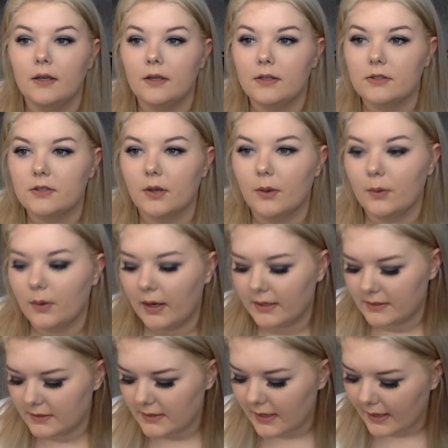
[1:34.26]
So I
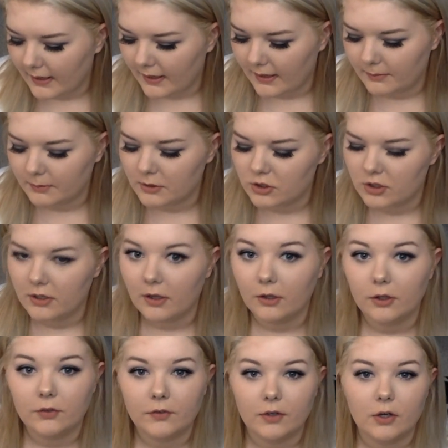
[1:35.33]
did that. I bleached it all
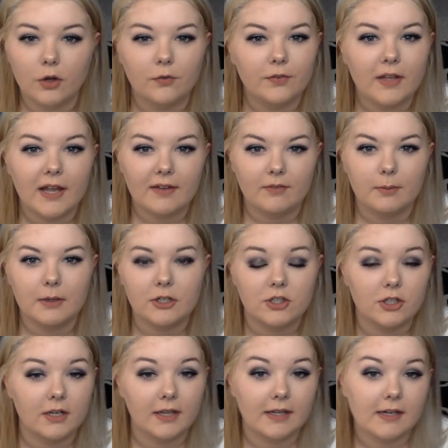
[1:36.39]
over, and hopefully I have a picture
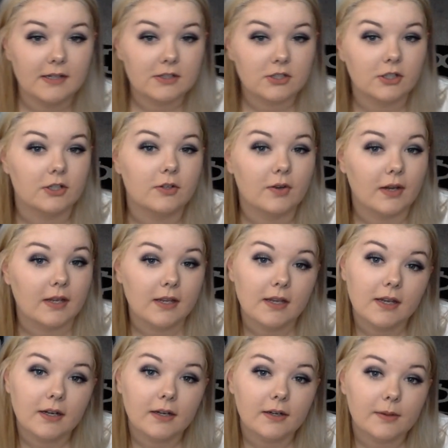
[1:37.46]
and I can insert it right
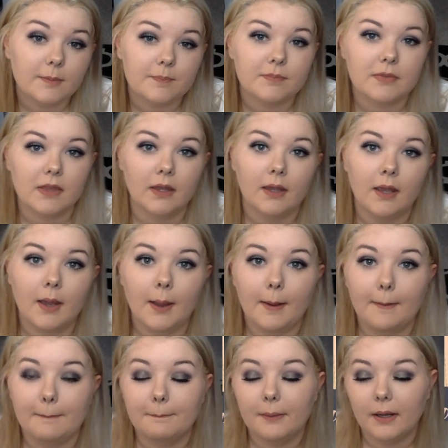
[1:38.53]
here.
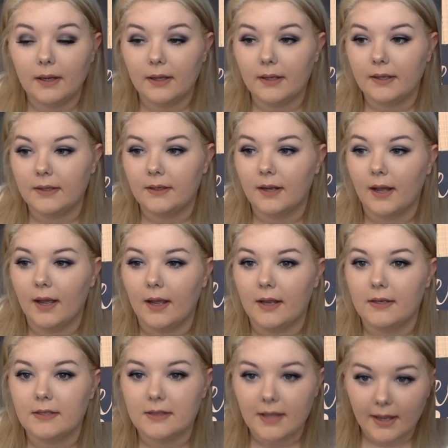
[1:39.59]
But I
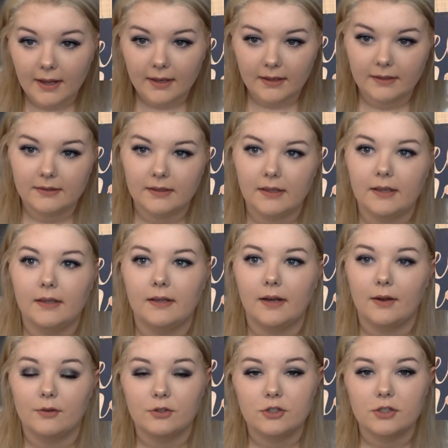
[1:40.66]
did that, and then
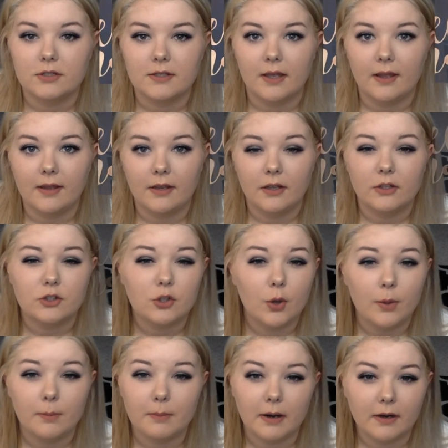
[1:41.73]
I was just like so
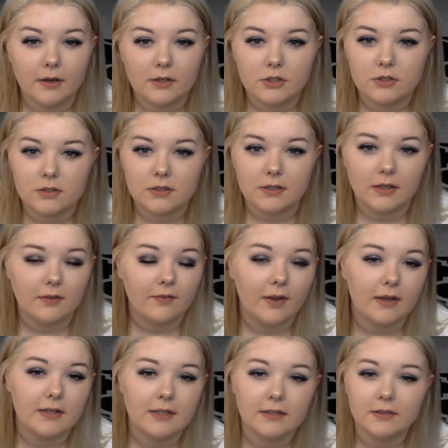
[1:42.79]
embarrassed. If I
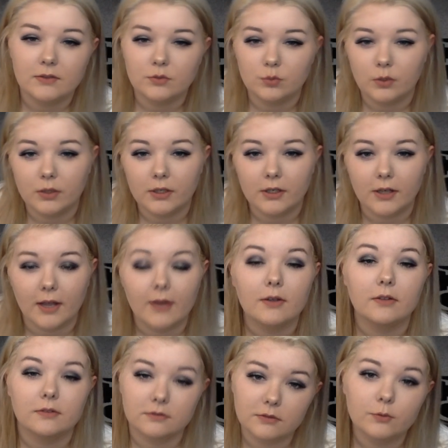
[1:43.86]
didn't work,
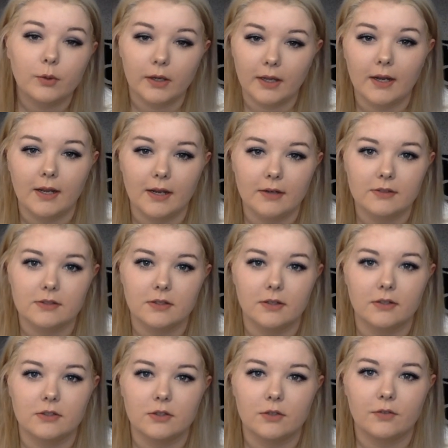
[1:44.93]
I work at a hair
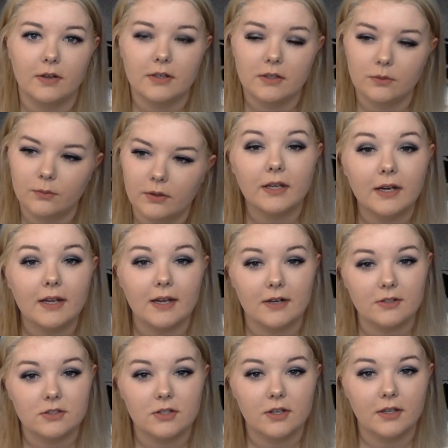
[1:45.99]
salon, so if I didn't work at a hair
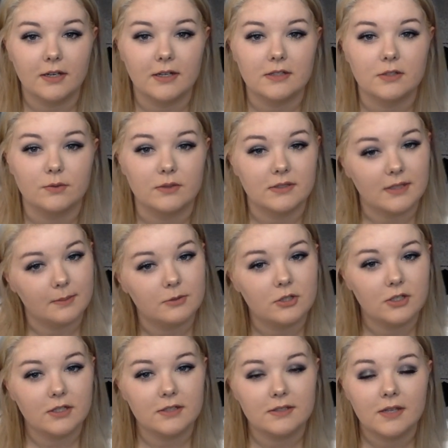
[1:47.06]
salon as a
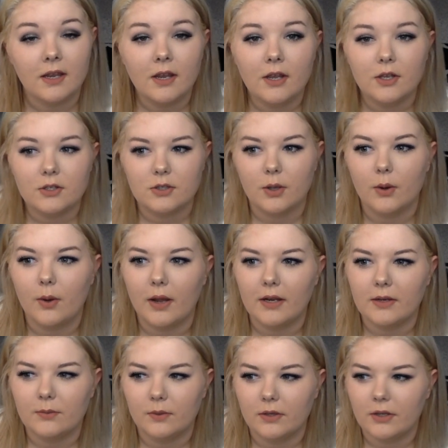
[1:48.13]
receptionist, so I
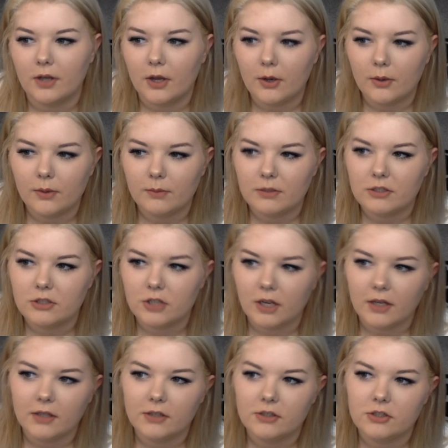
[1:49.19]
didn't want to go and be
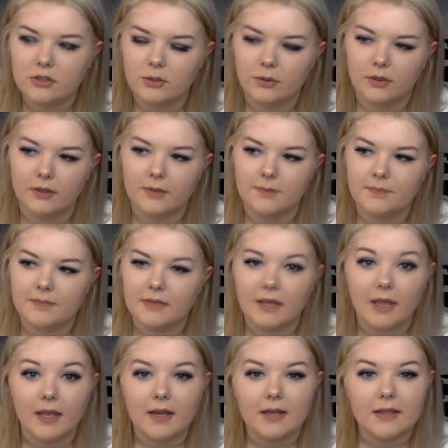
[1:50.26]
judged or
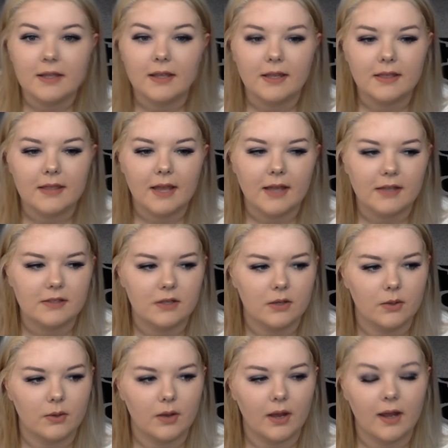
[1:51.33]
anything like that.
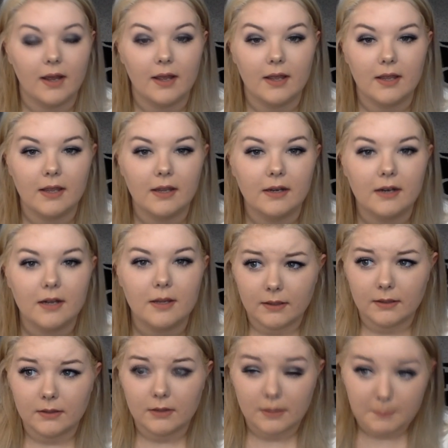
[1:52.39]
So I ended up
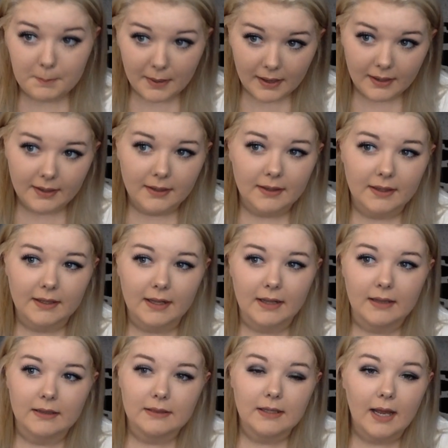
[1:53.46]
buying like a
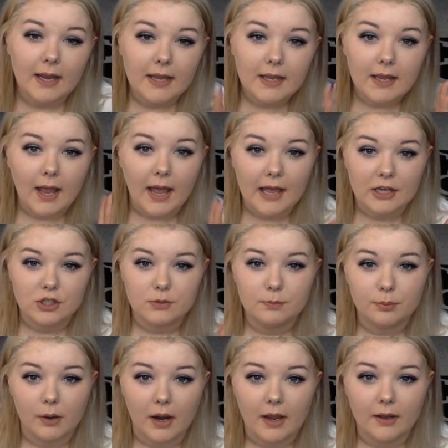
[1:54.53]
light ash
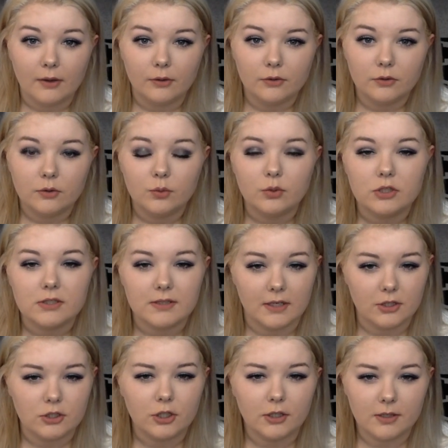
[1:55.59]
brown, which is like
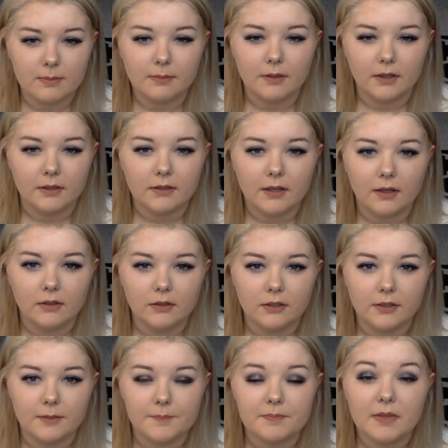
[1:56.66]
a dirty blonde
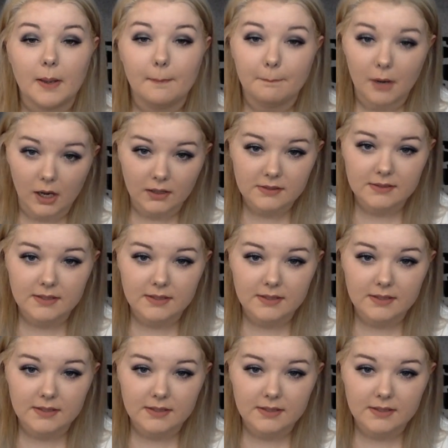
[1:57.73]
color box